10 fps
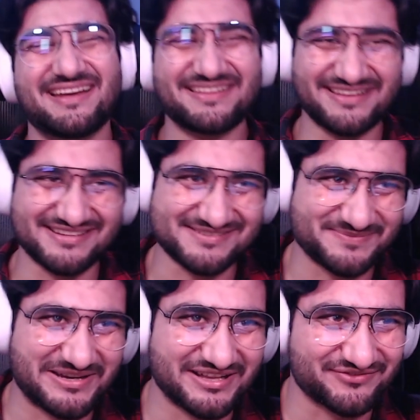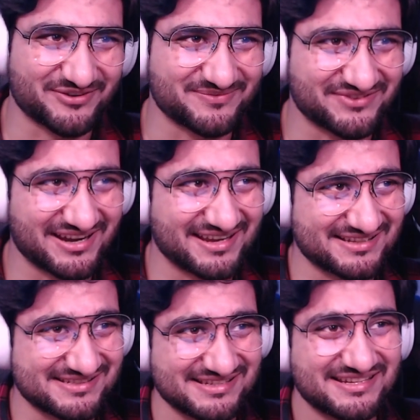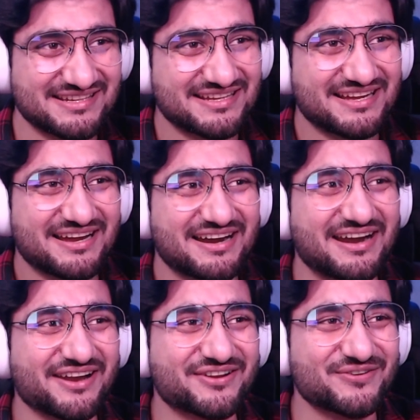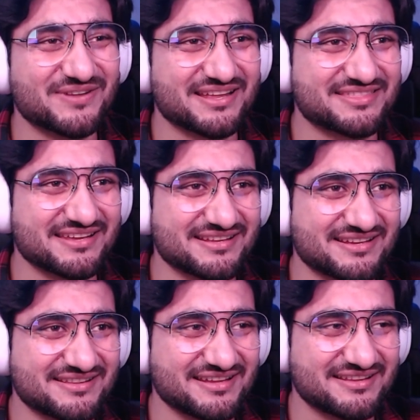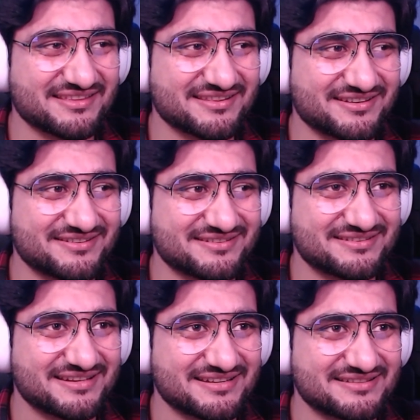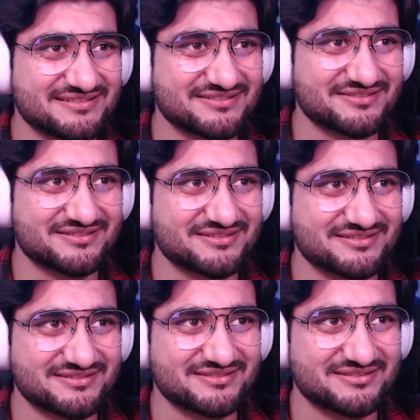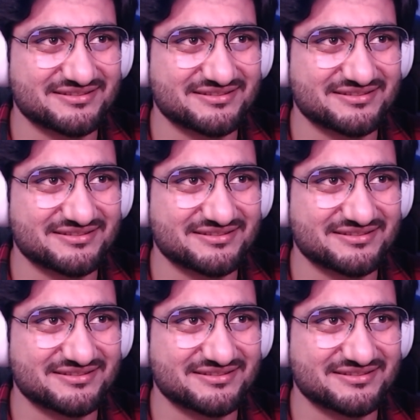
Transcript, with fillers: That smile from Drax. All right, cool. I think I, th I think they're dead. You're, you're...